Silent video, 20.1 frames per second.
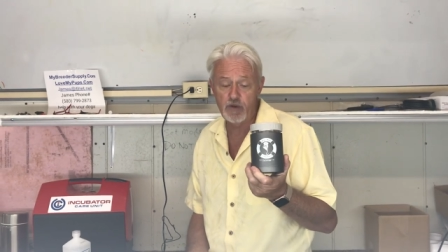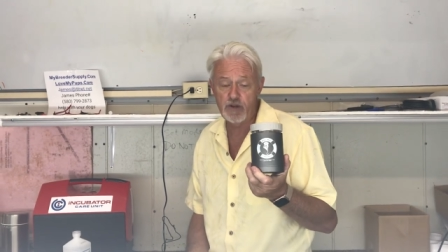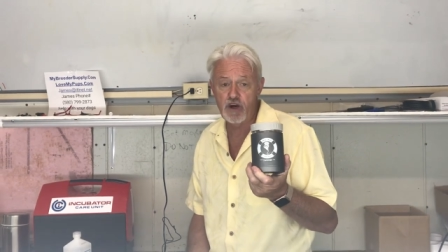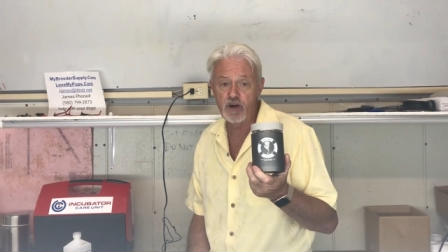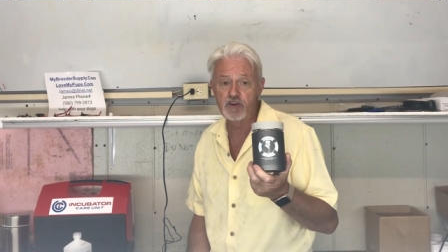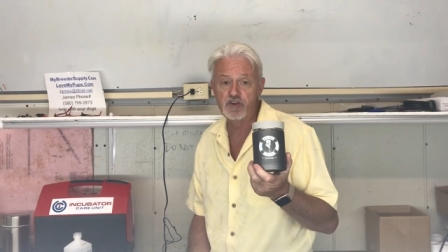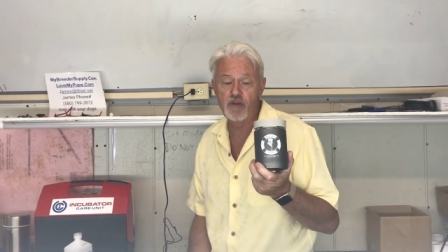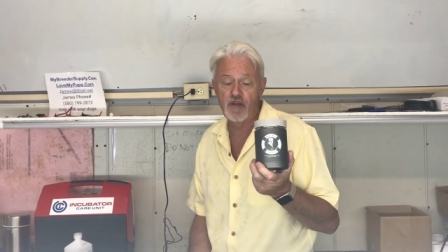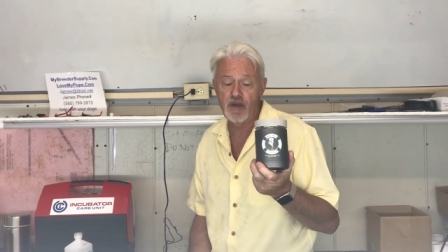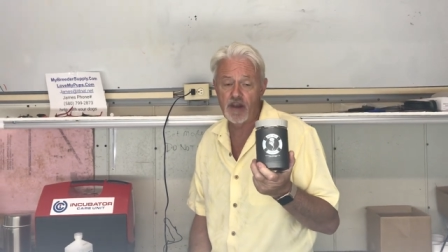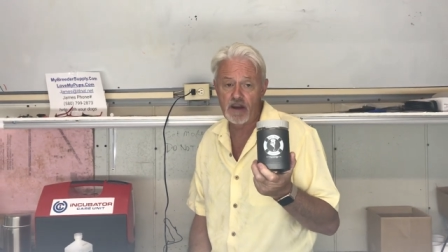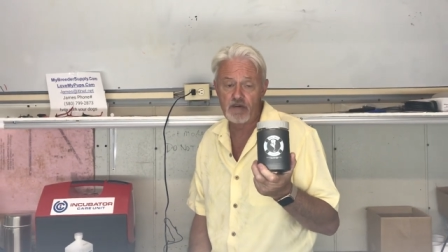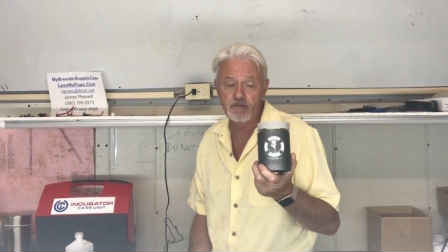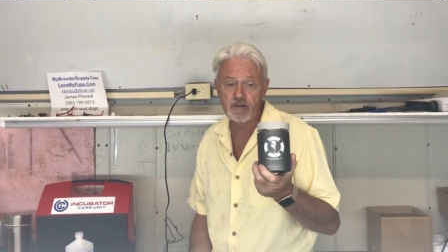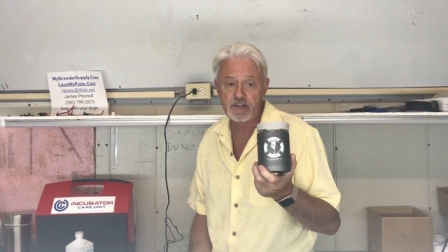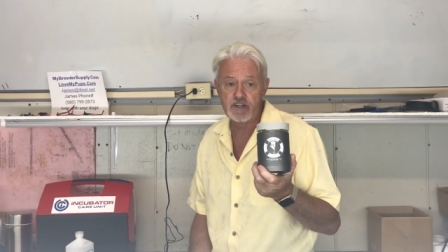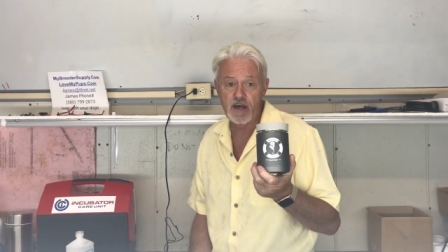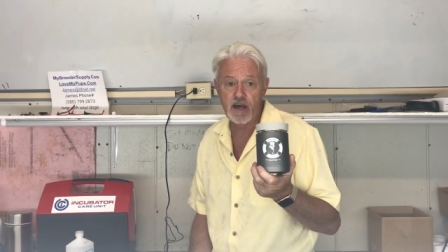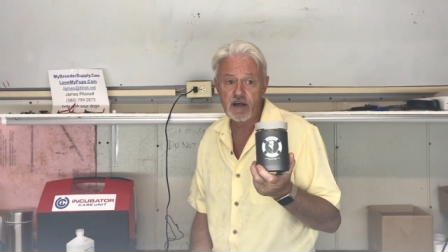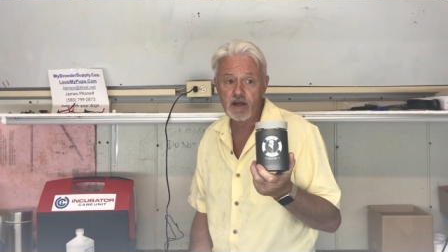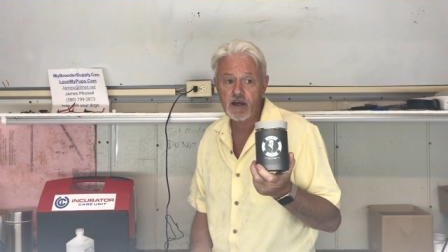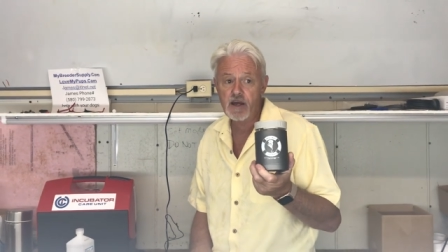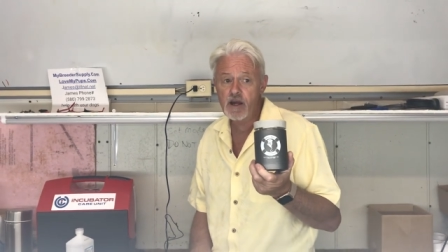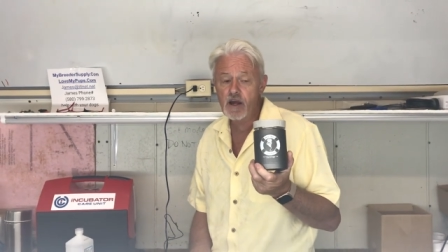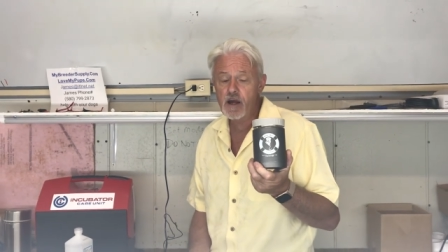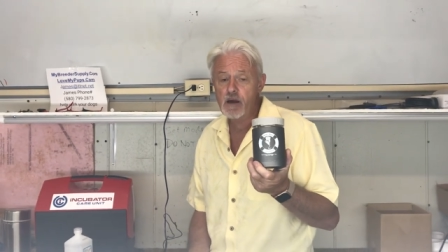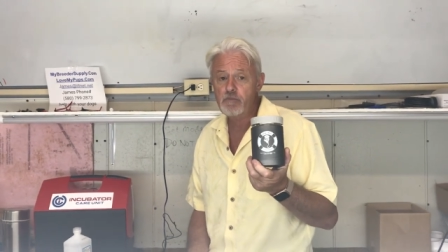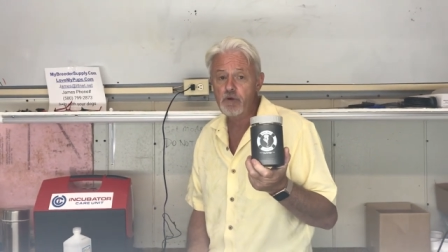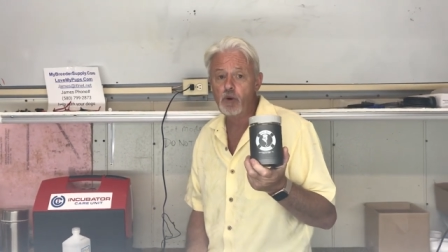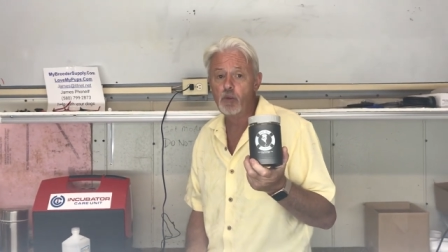We don't do that every day,
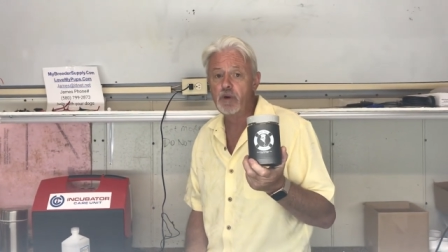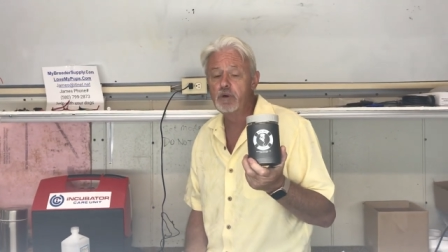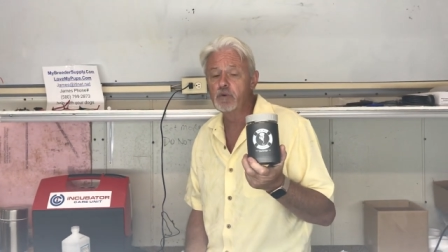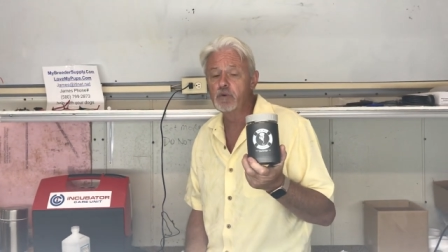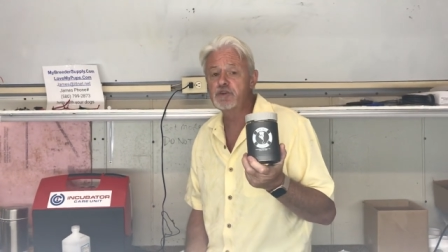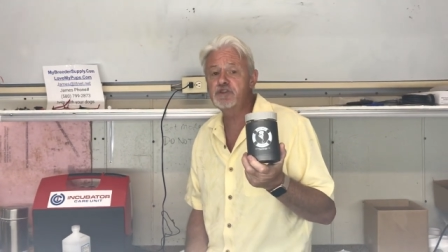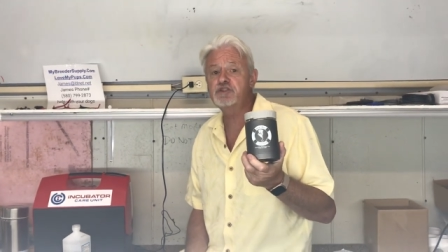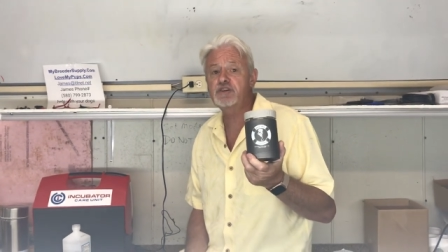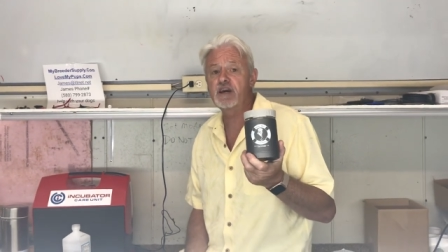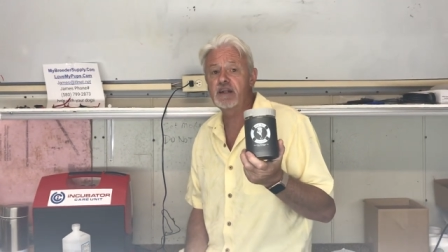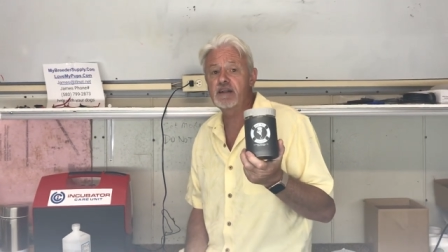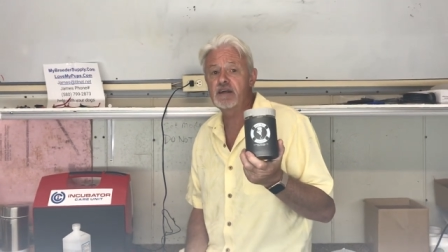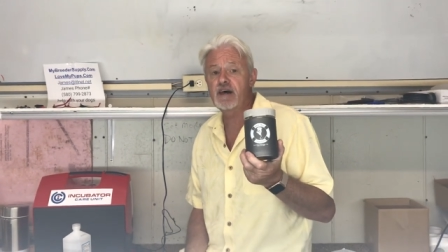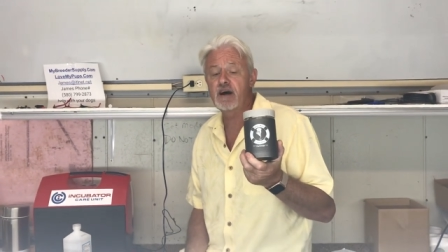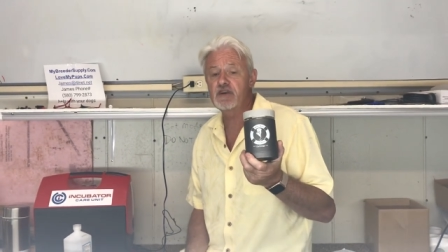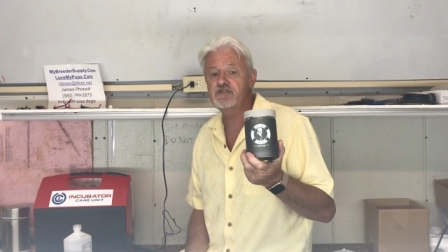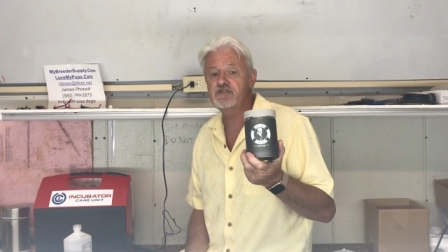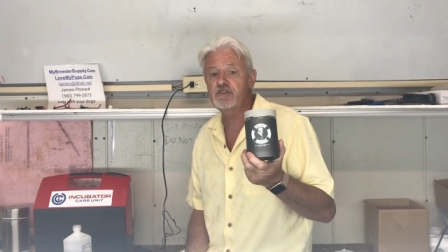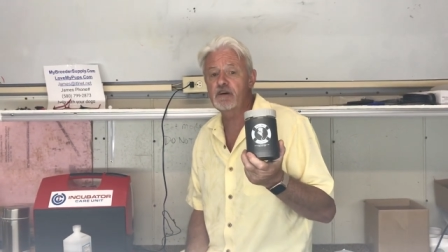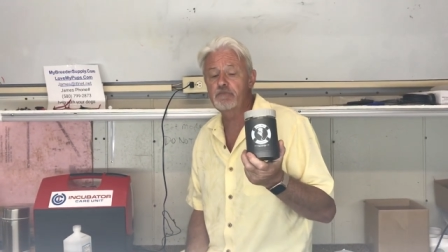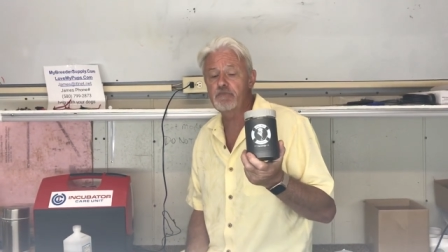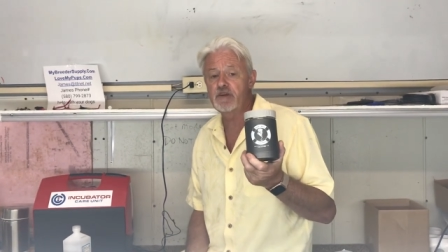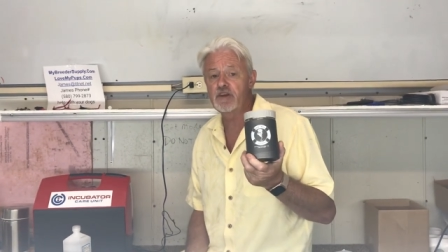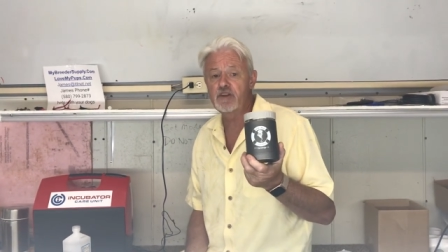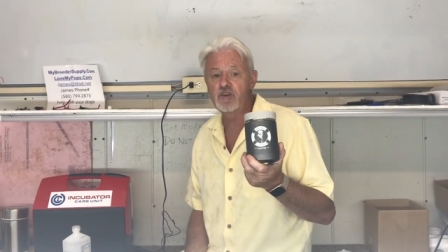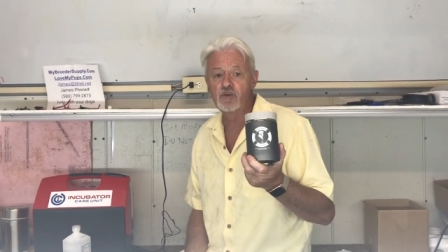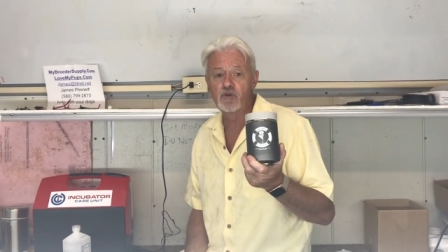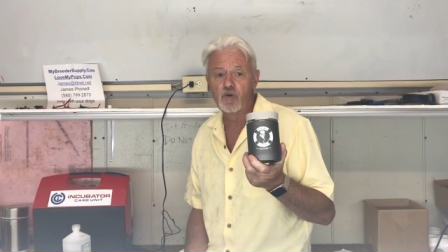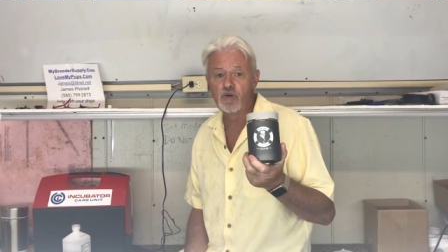but we will send out something in the